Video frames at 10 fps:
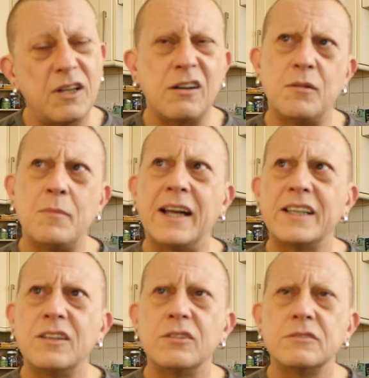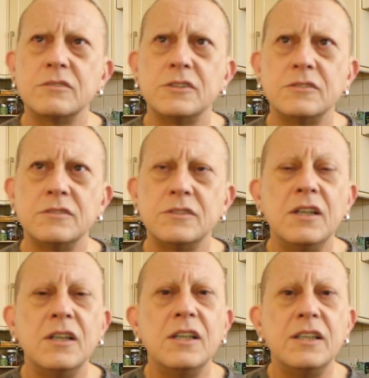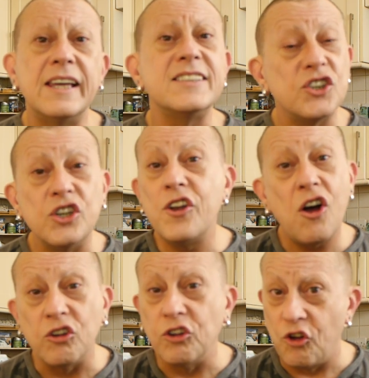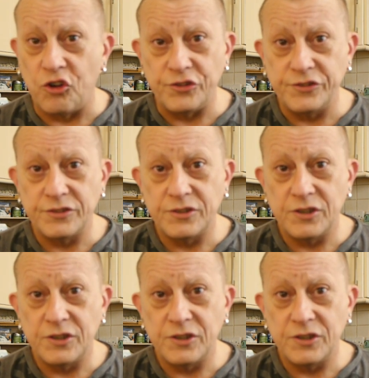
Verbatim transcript: Oh my god. Yes, you're not alone